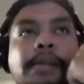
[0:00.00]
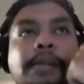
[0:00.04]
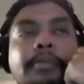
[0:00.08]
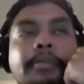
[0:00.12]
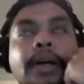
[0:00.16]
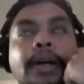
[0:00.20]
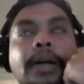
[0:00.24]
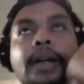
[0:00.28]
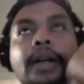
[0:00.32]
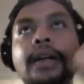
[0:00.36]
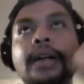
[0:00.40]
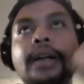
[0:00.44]

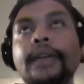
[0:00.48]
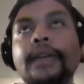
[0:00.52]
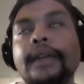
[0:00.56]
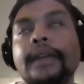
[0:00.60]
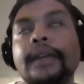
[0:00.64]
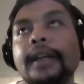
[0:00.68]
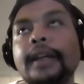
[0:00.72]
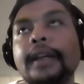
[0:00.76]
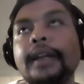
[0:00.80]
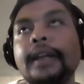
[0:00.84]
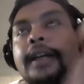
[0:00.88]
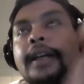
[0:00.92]
But
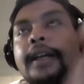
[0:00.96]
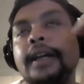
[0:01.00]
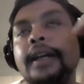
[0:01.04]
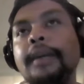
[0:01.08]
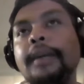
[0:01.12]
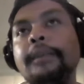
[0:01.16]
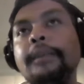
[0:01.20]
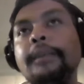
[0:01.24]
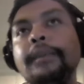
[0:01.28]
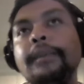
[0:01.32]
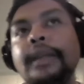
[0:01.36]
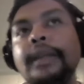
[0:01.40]

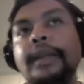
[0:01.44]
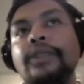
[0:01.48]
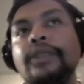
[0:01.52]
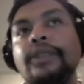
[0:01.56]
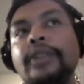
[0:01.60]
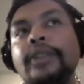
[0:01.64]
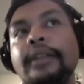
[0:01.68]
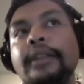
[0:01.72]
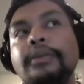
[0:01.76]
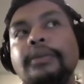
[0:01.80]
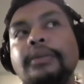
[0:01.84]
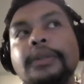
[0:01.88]
in
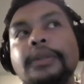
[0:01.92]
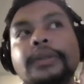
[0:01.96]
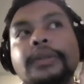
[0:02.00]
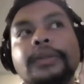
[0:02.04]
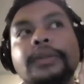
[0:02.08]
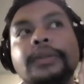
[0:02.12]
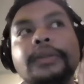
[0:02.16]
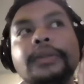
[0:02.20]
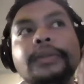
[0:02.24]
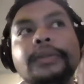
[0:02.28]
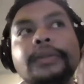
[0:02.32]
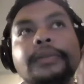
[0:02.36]

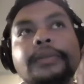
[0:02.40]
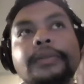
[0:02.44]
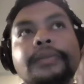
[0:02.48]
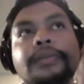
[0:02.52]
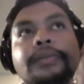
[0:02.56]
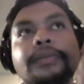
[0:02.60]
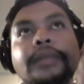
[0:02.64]
general,